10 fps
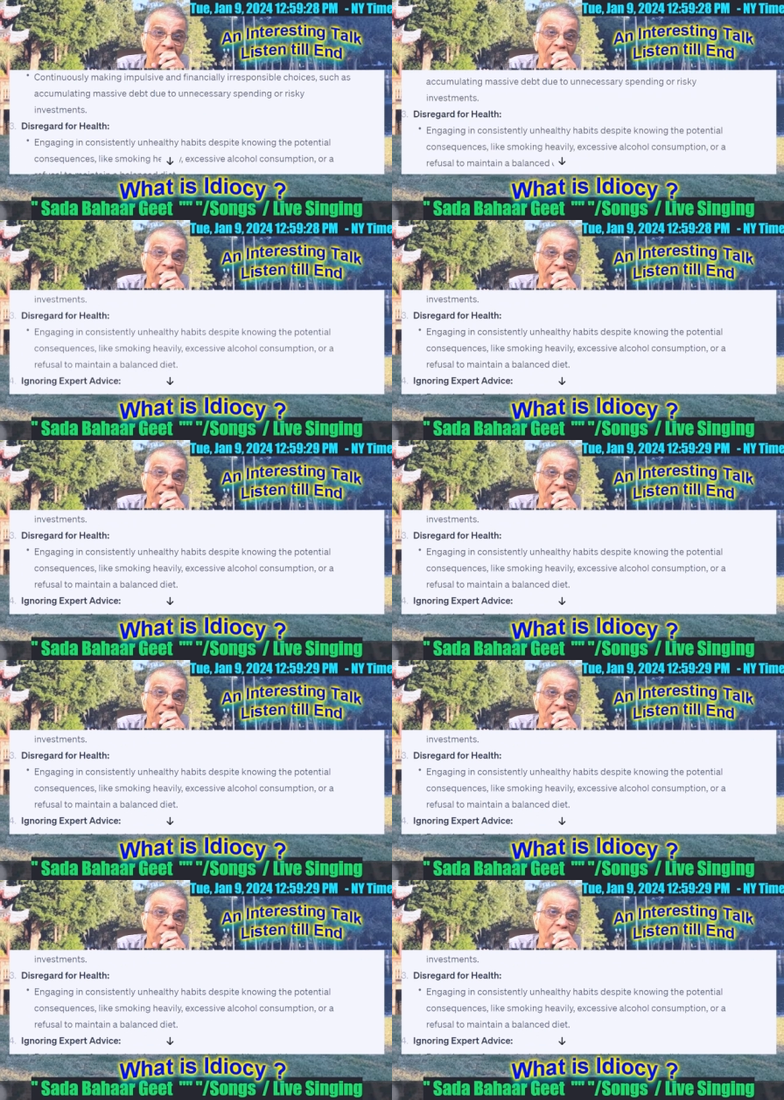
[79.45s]
All right.
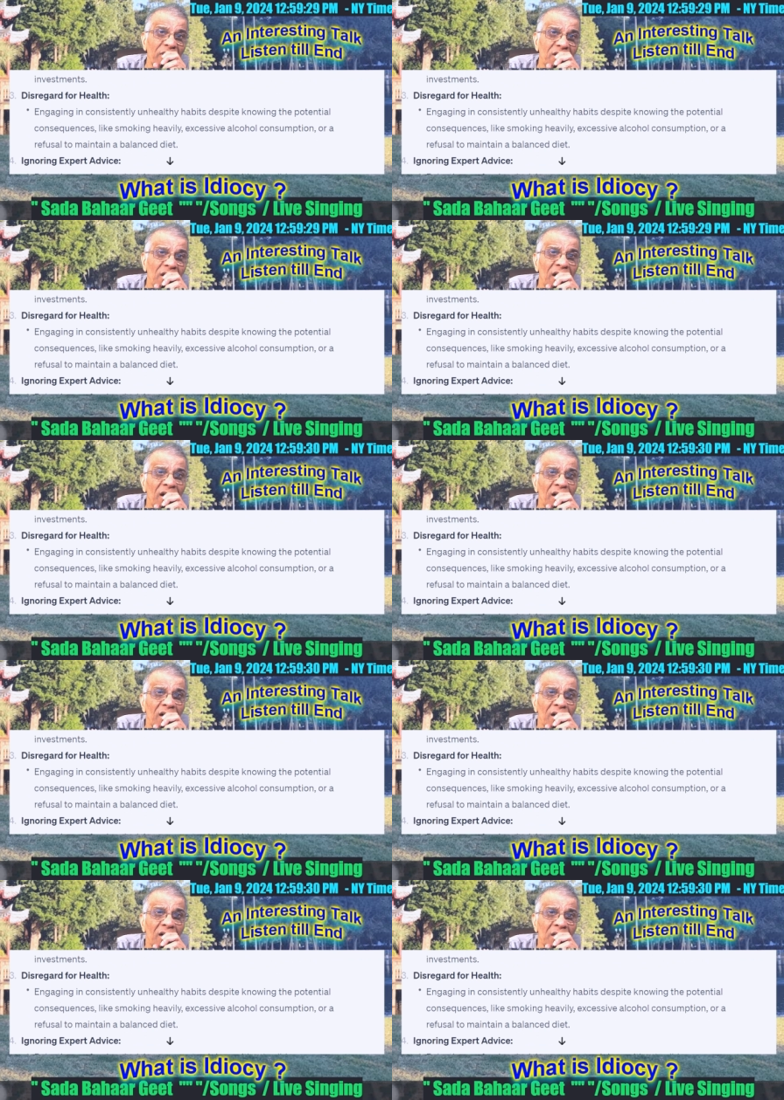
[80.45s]
The other one is
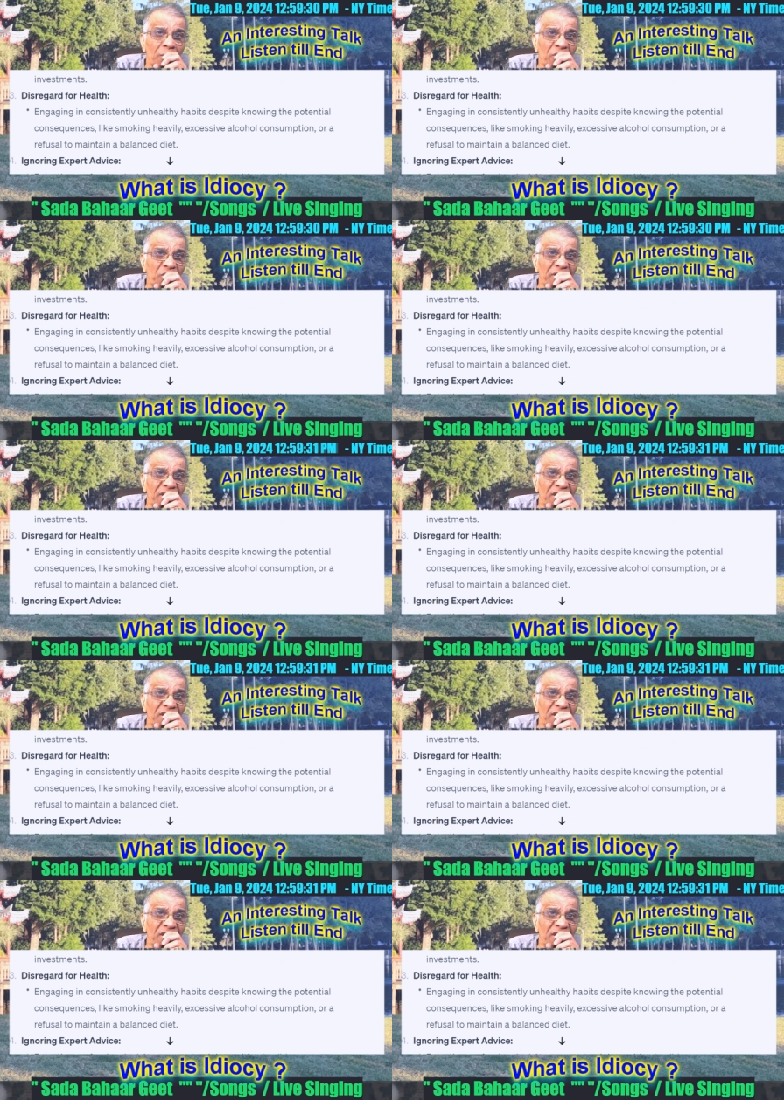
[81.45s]
number 3